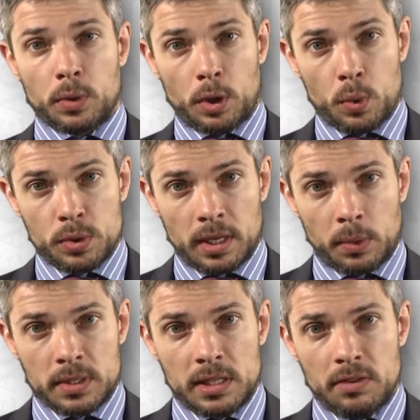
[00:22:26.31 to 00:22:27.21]
acoustic
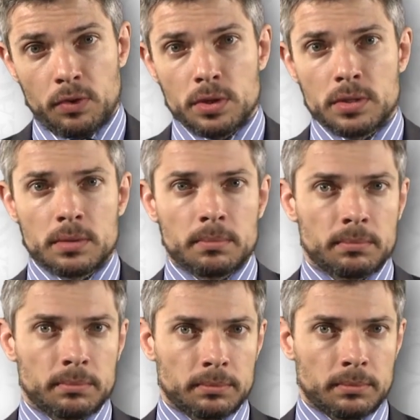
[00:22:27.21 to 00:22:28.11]
receivers,
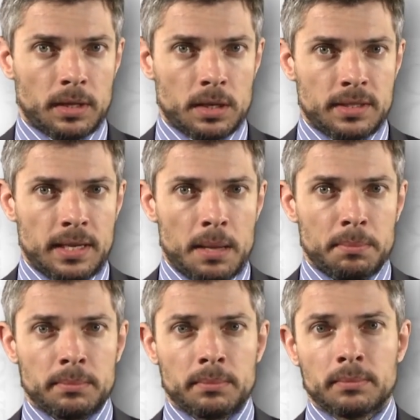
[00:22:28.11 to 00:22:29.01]

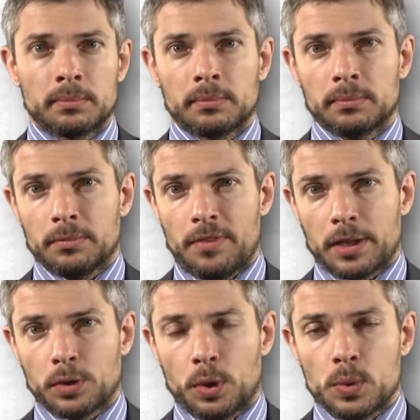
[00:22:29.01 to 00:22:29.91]
RTM vector